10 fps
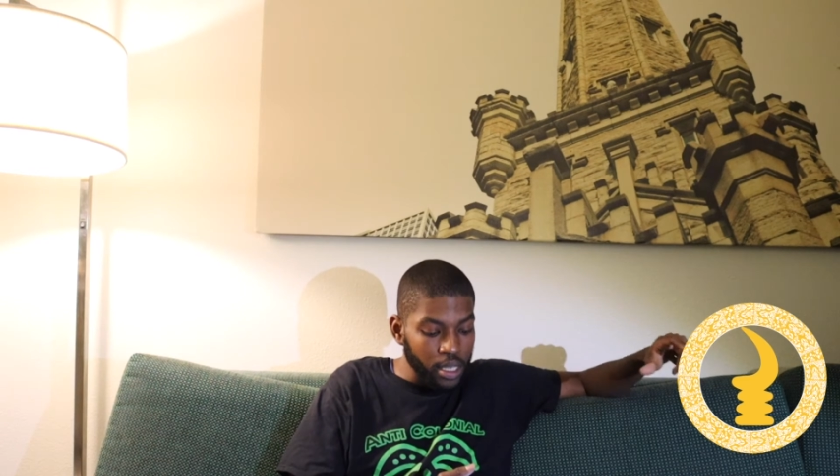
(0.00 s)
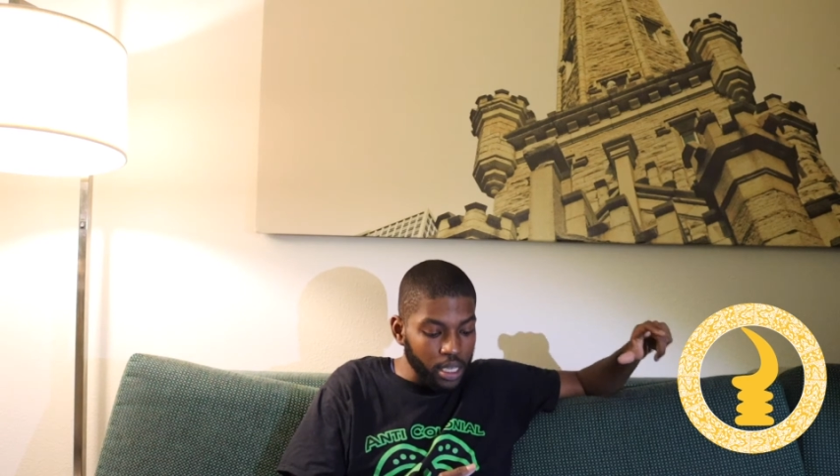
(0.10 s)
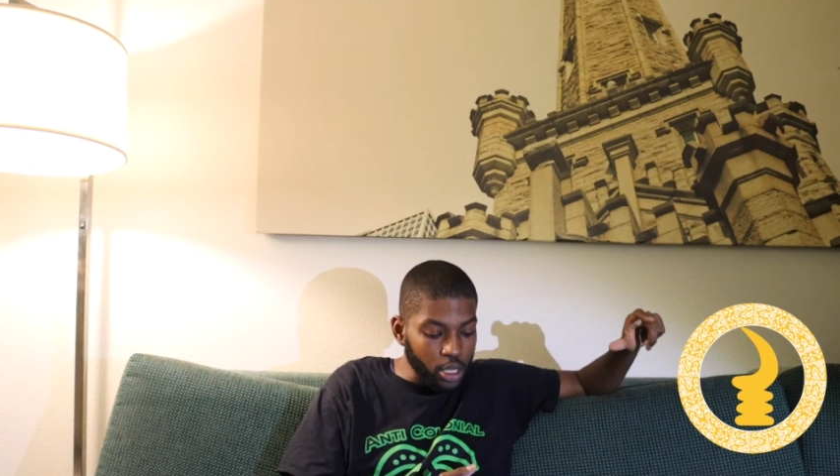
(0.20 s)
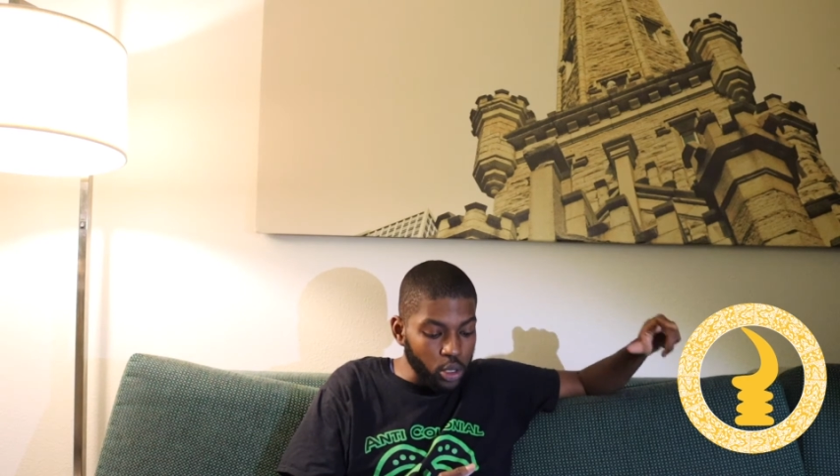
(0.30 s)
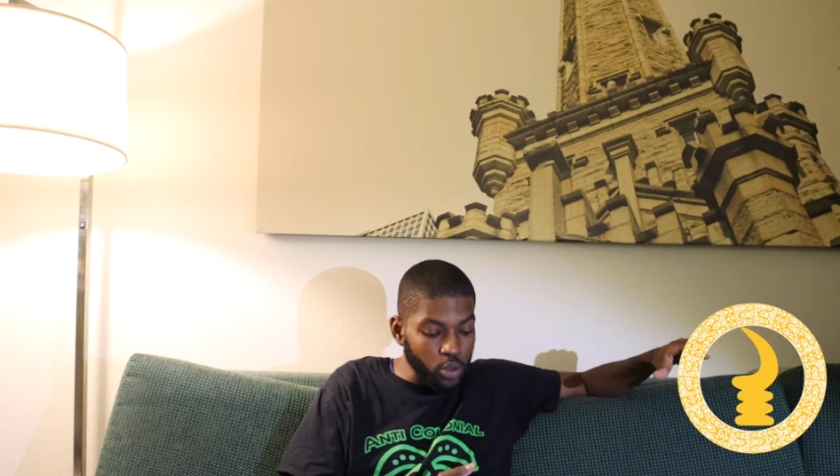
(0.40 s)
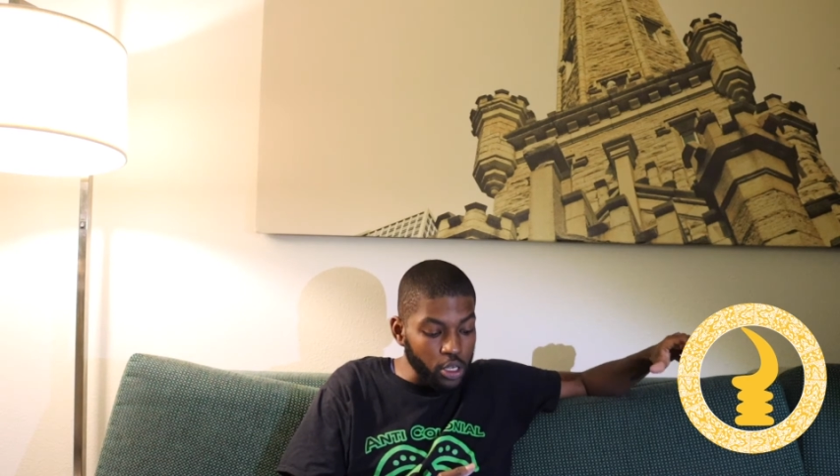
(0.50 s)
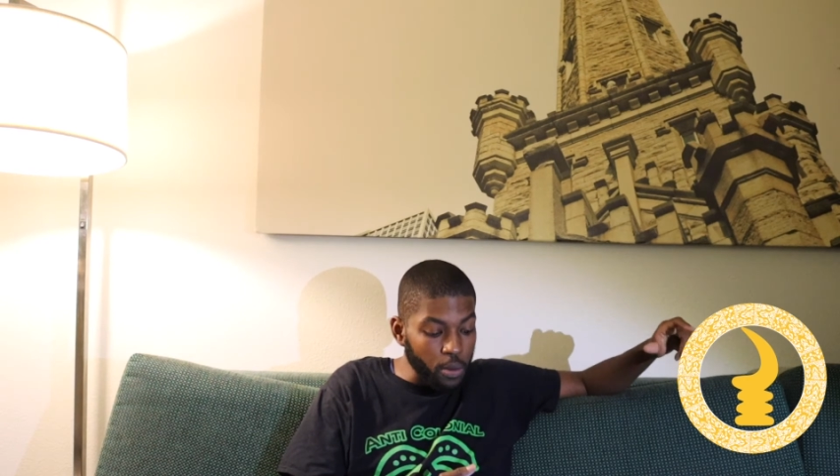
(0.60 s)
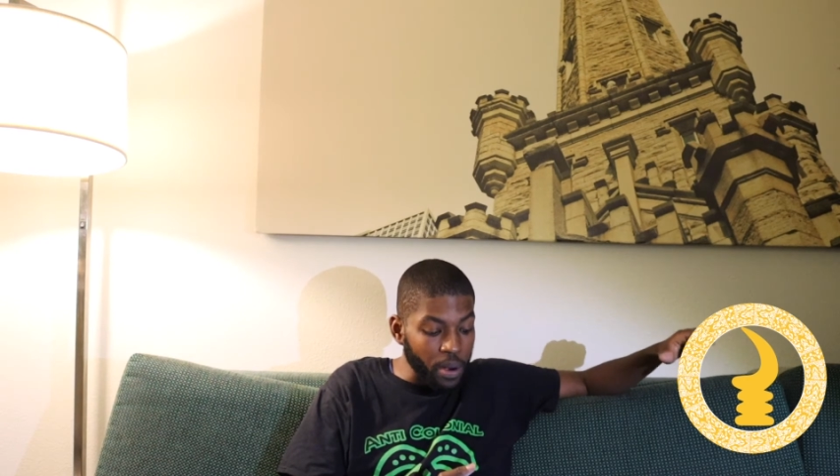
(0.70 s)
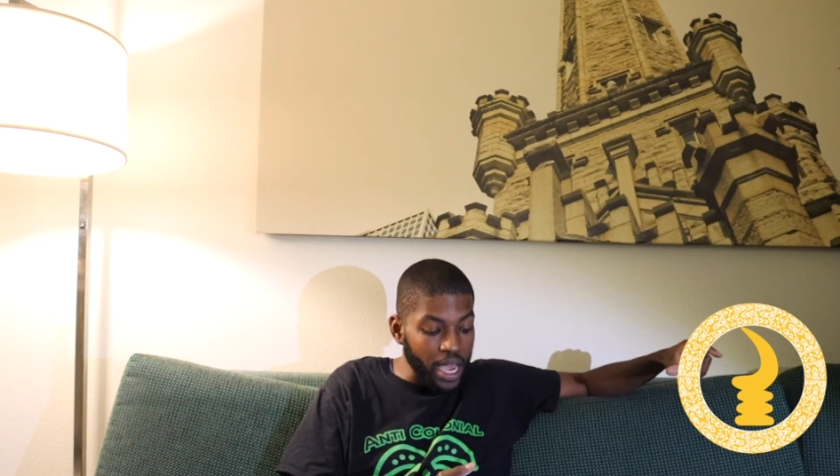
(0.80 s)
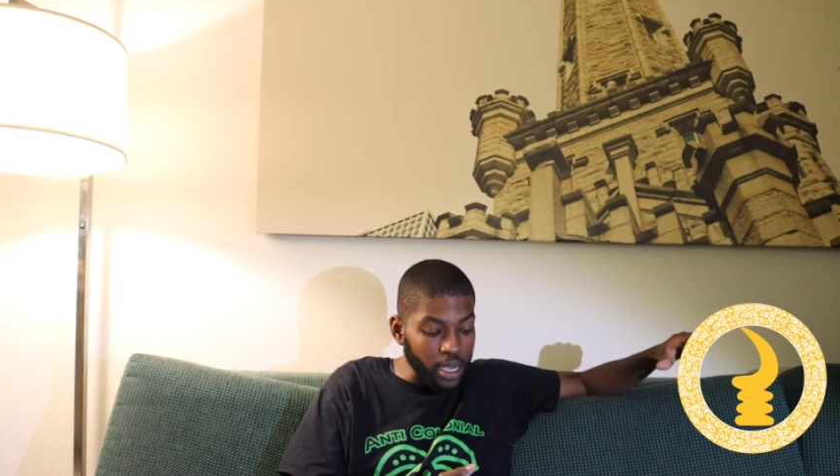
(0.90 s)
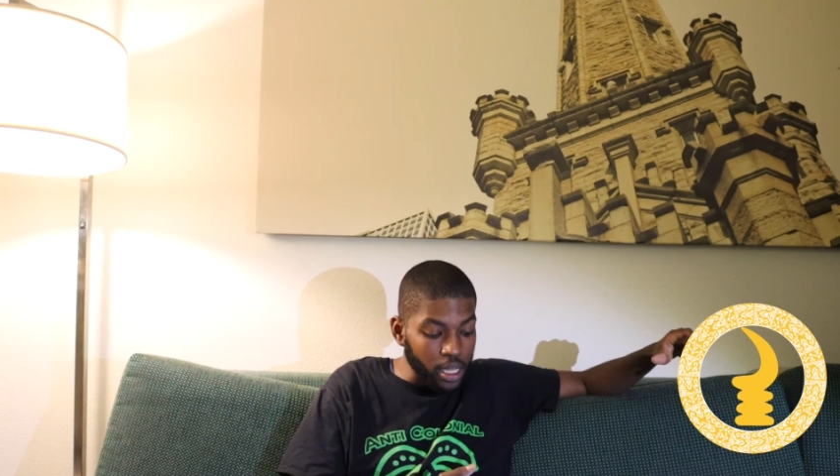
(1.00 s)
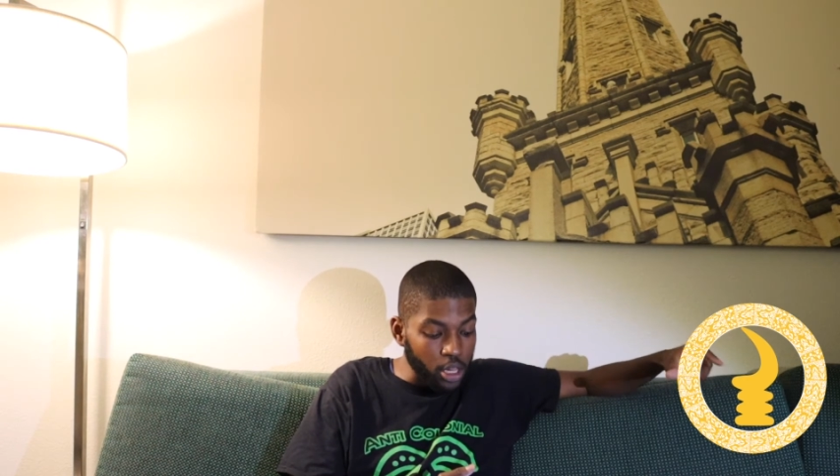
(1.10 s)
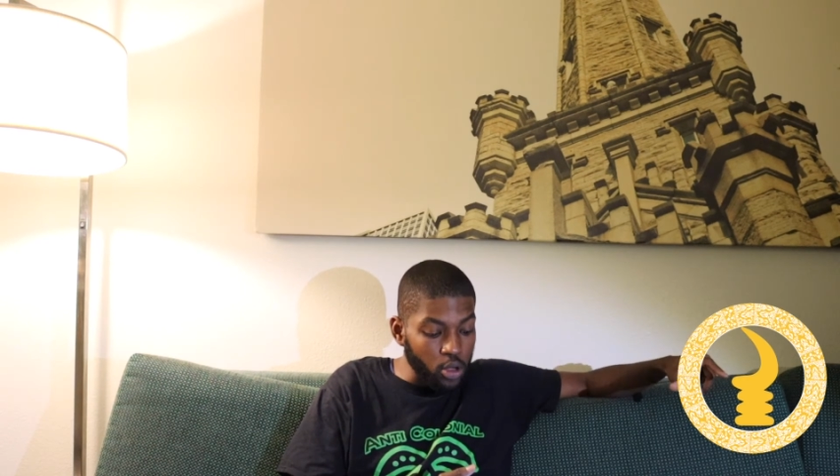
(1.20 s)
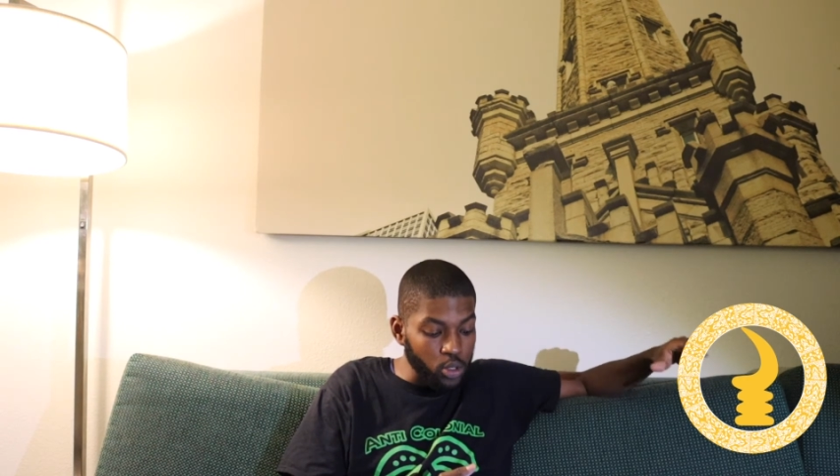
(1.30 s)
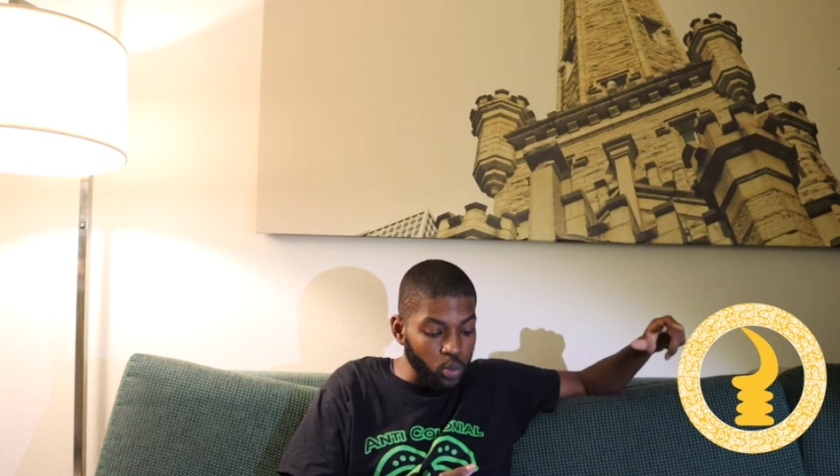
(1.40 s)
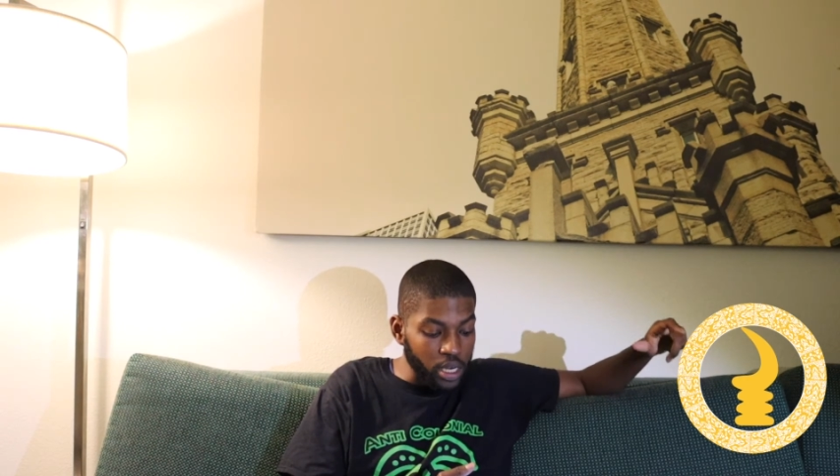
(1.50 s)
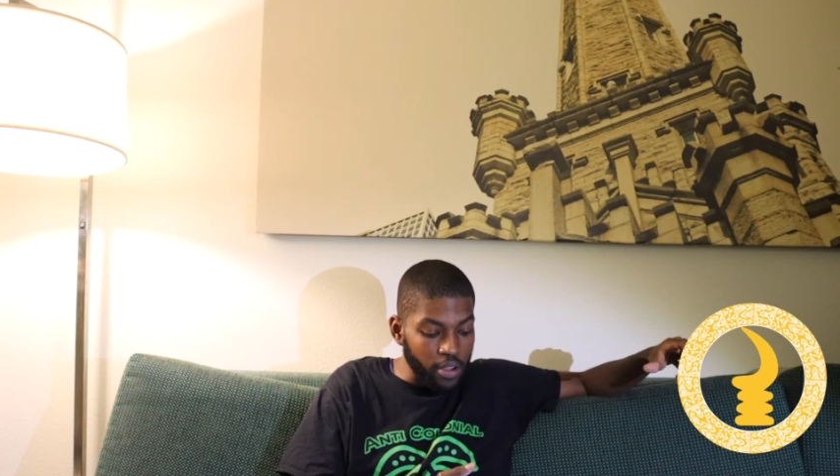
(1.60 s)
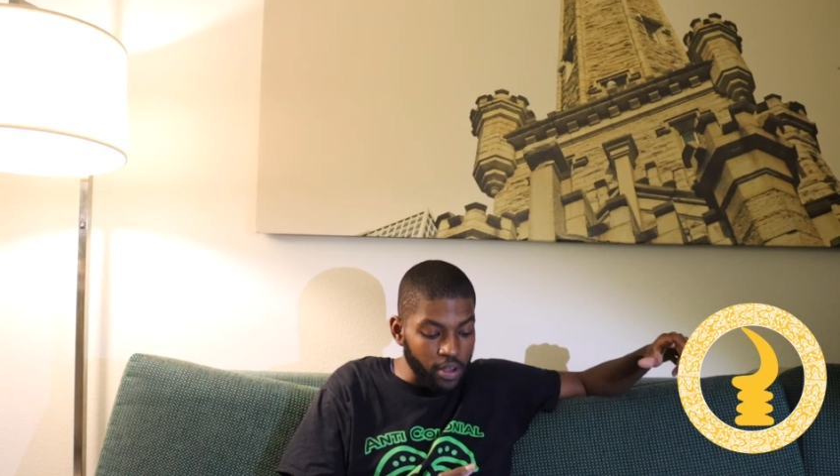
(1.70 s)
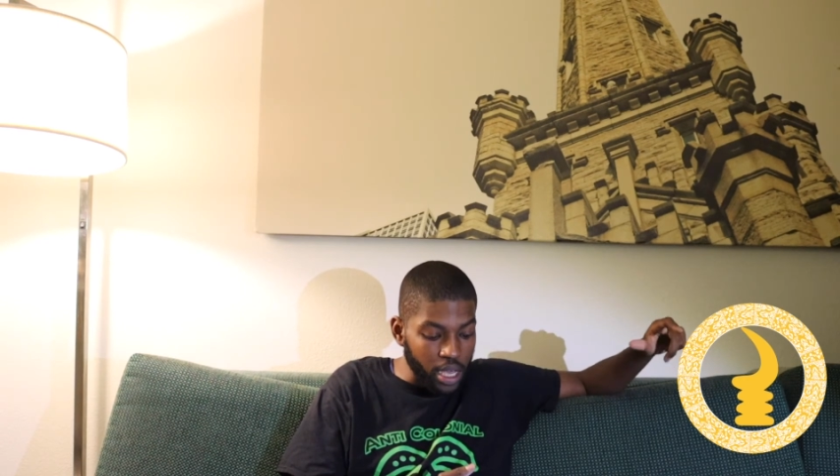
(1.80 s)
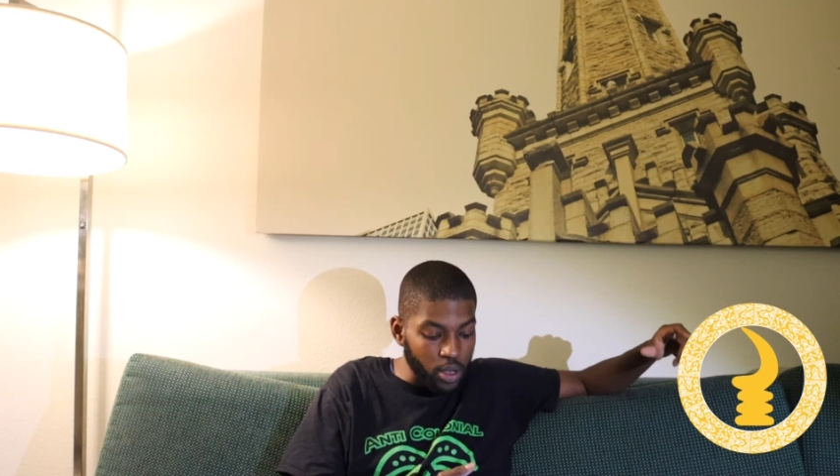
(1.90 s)
including your bag of clothes or
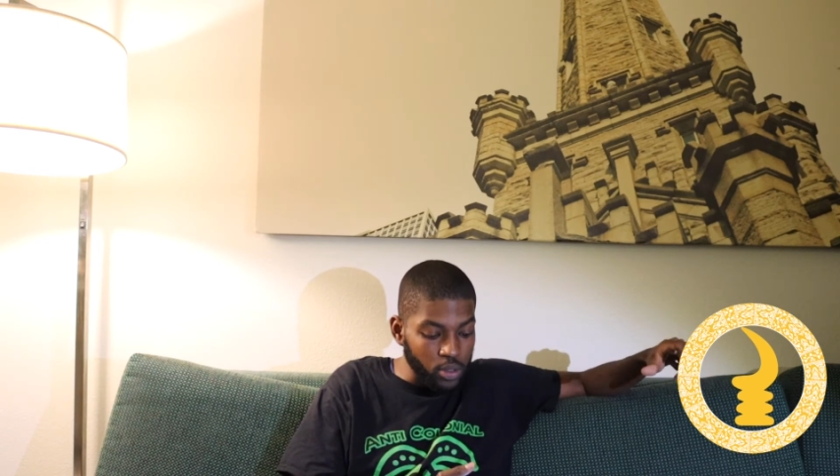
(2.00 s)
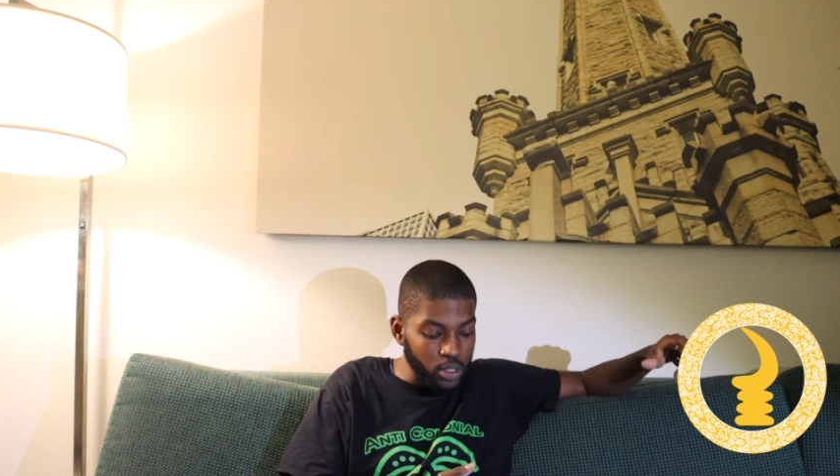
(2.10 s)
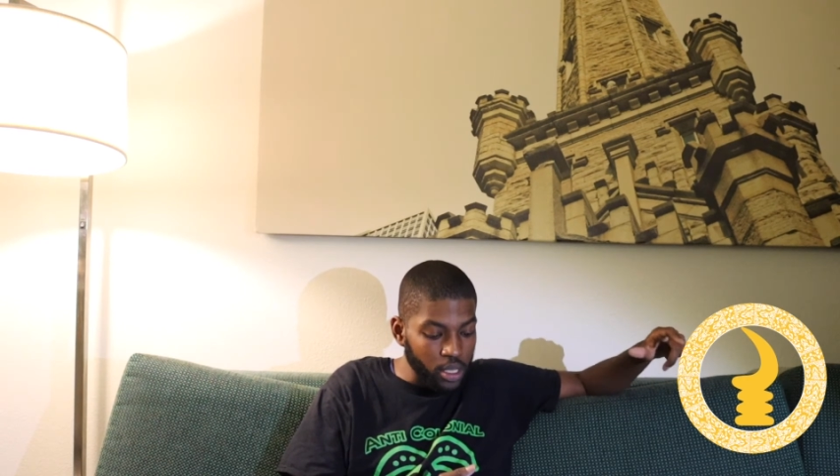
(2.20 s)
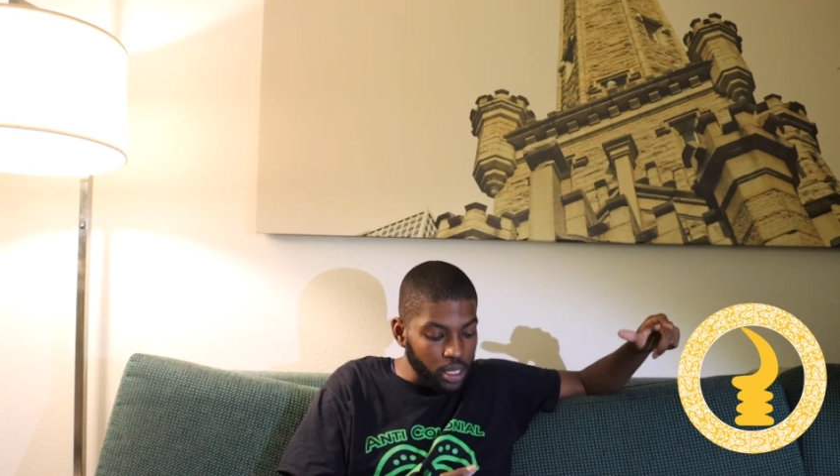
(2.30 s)
whatever else